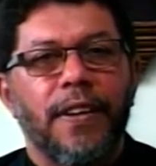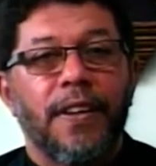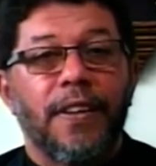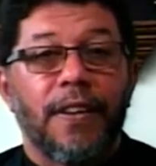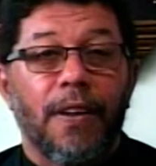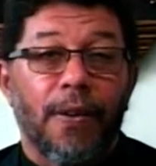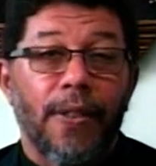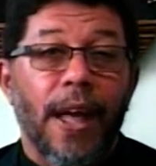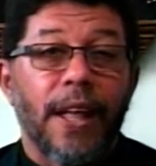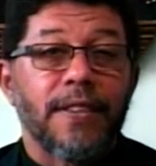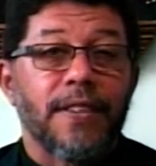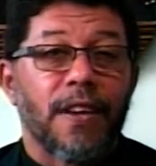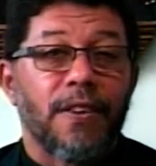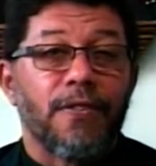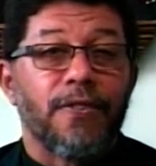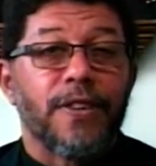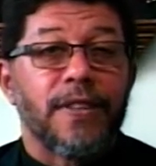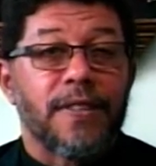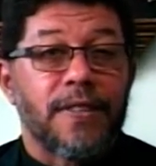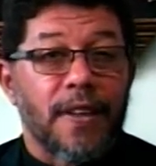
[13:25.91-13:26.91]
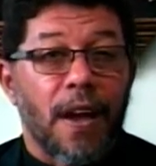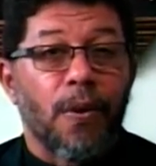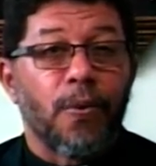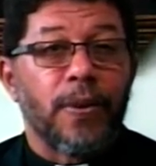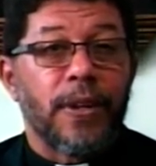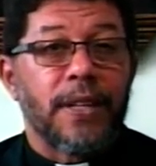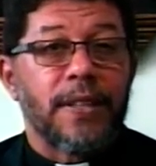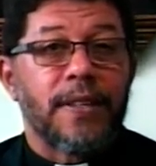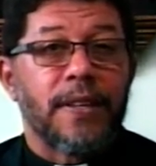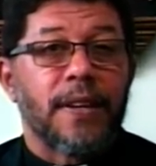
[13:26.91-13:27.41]
Now that's a
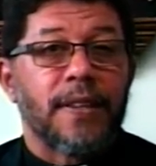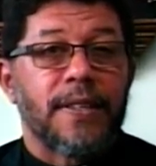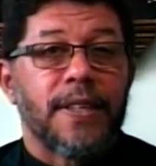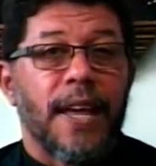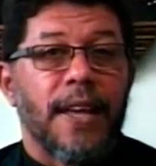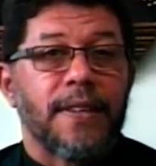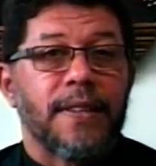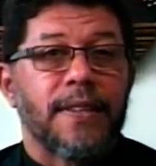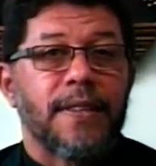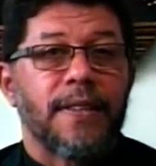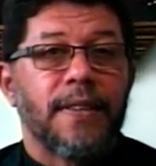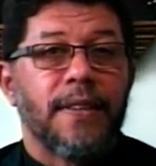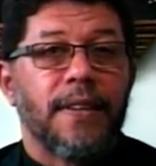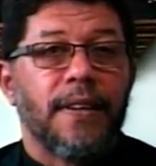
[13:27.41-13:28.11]
resounding success.